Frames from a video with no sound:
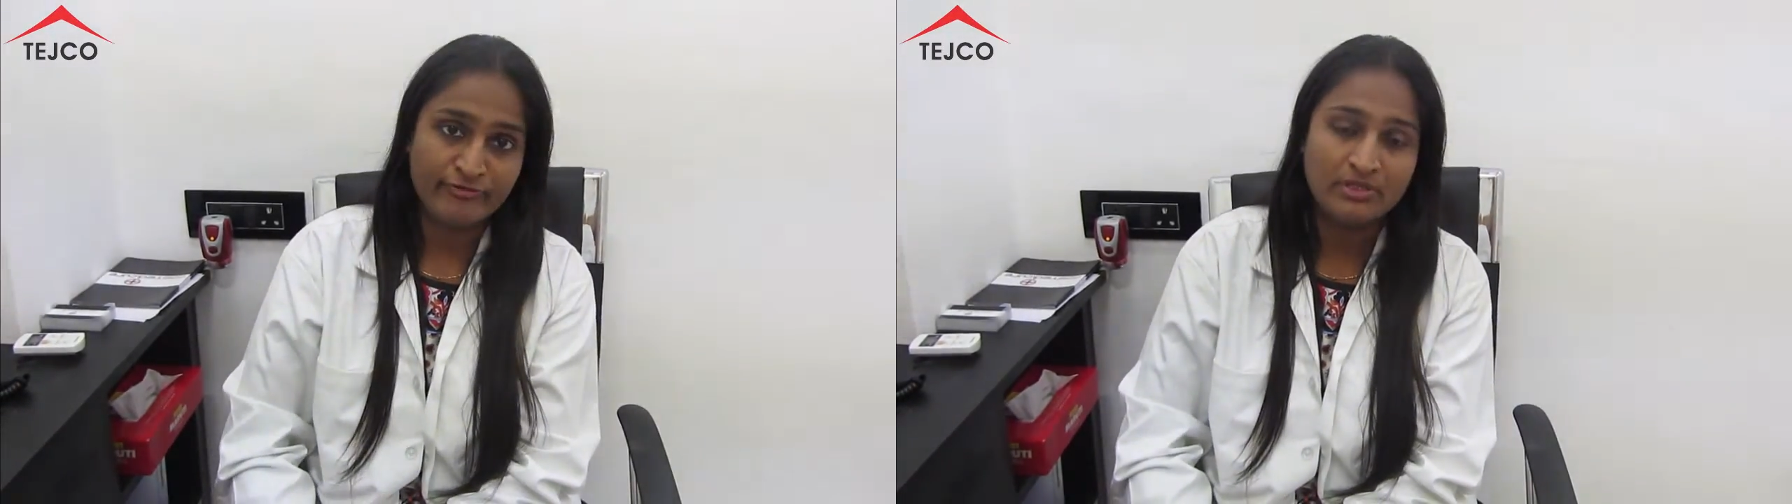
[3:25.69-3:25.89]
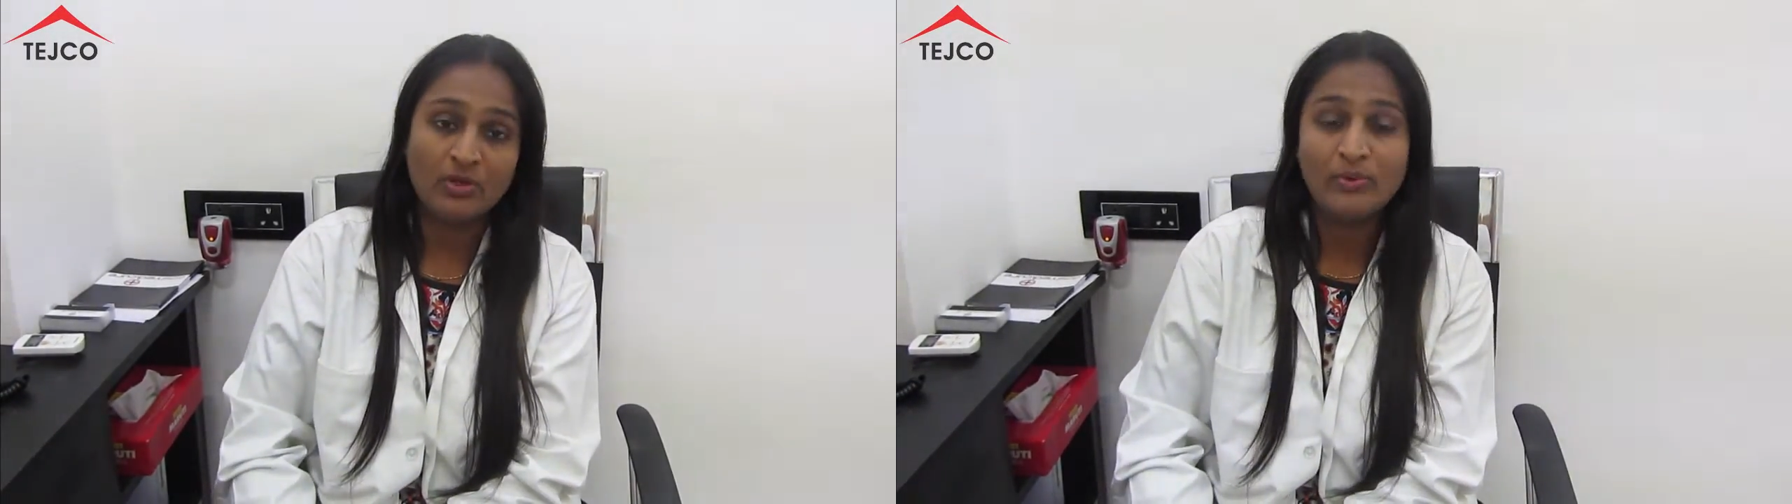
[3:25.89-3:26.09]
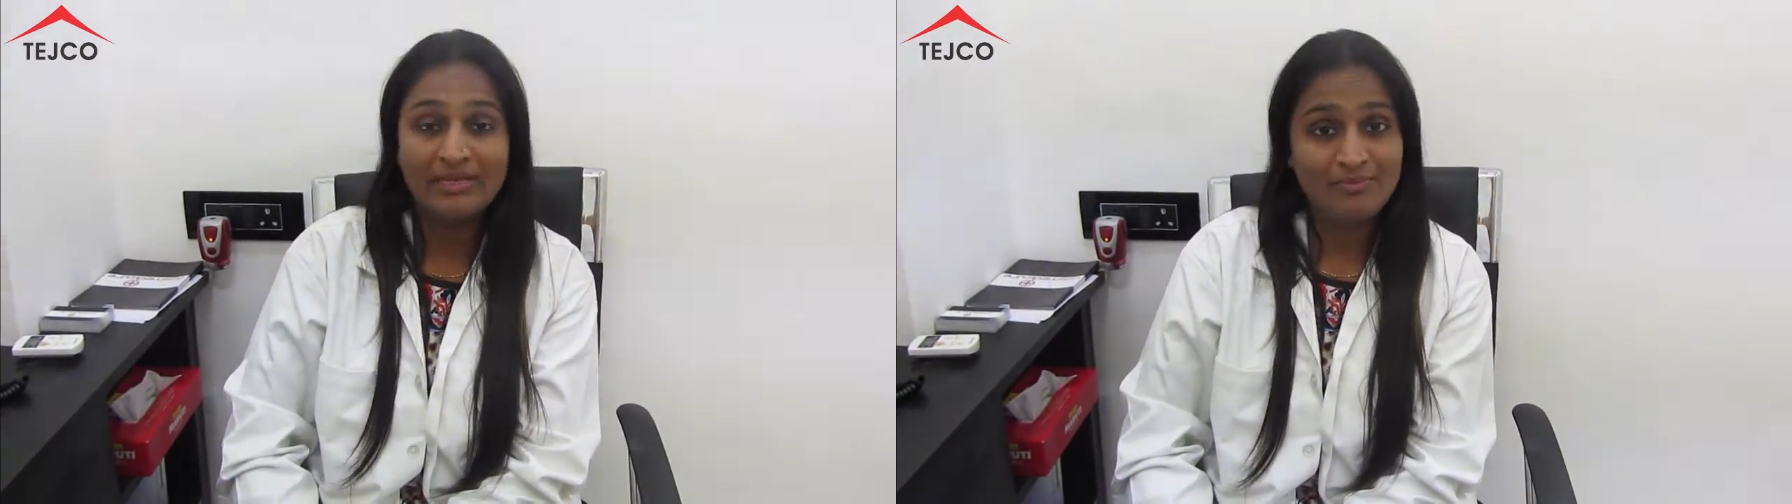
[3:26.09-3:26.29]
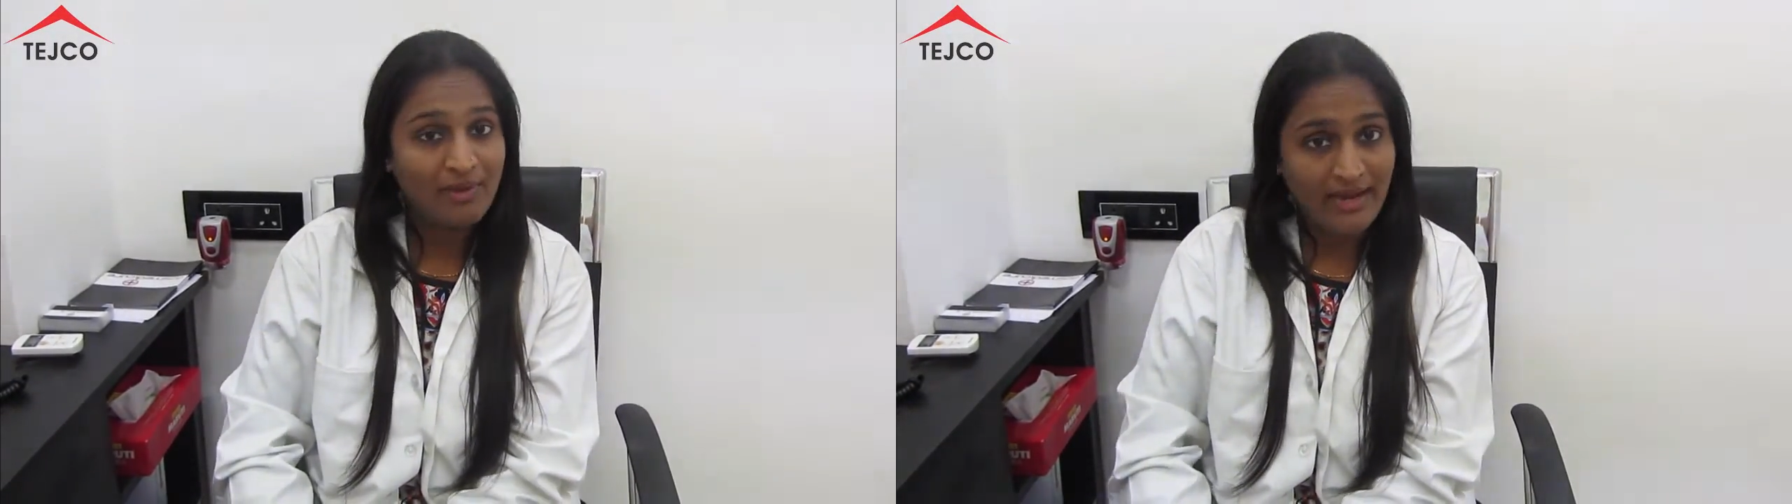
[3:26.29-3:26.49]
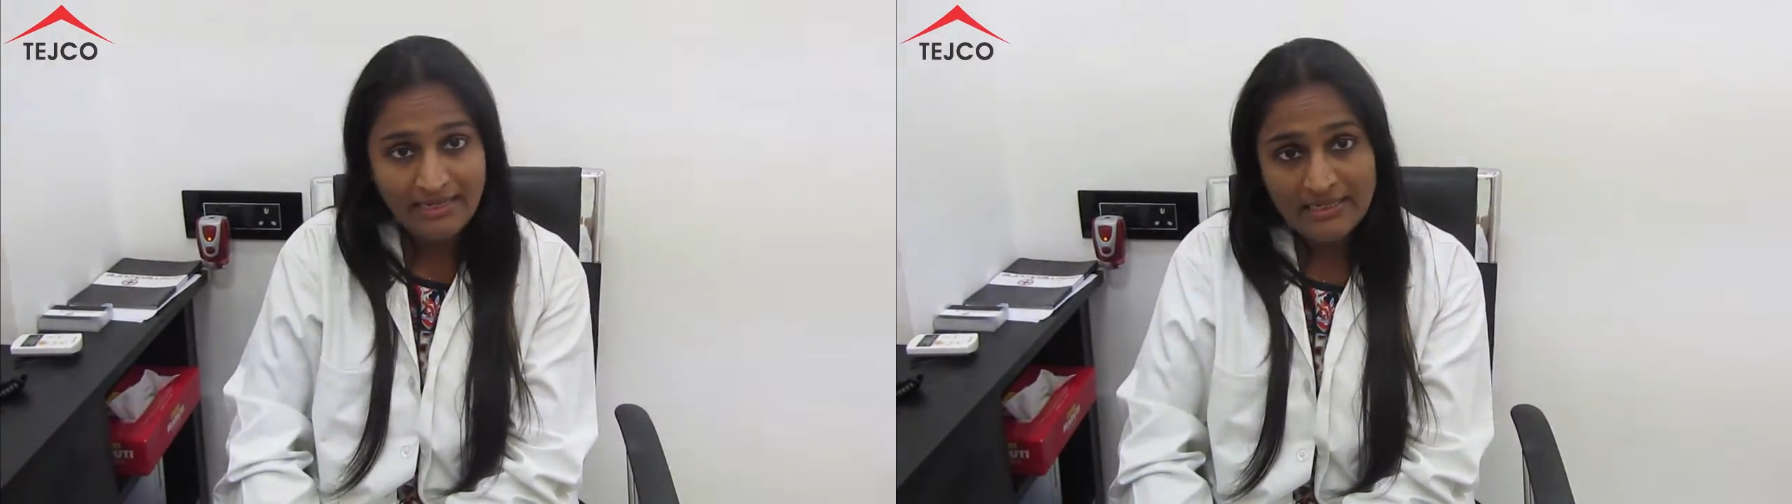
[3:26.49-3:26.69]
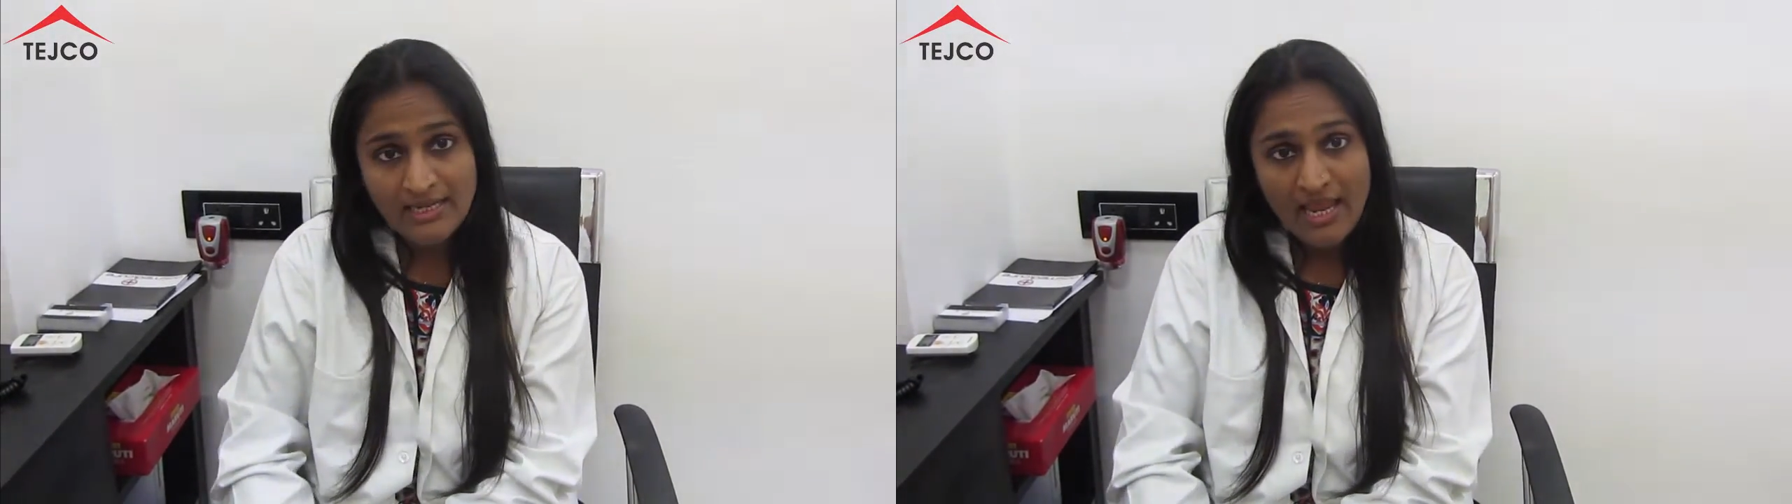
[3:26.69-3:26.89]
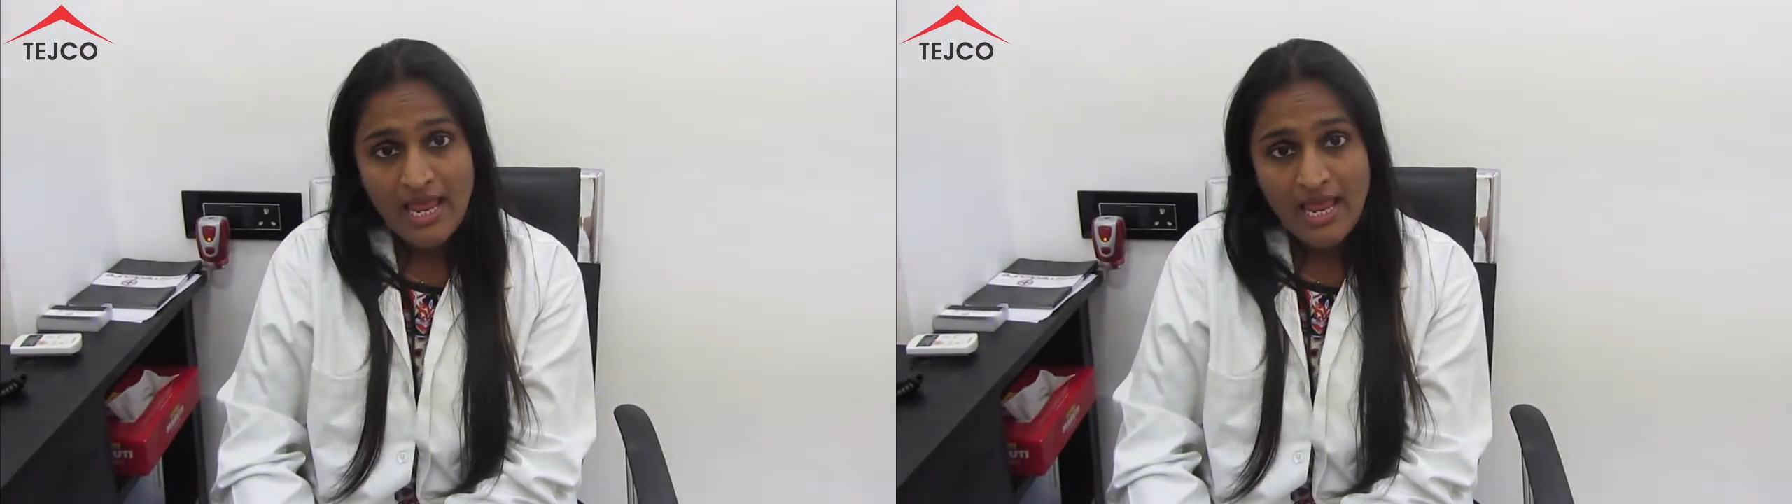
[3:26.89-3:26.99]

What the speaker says: they are very mild,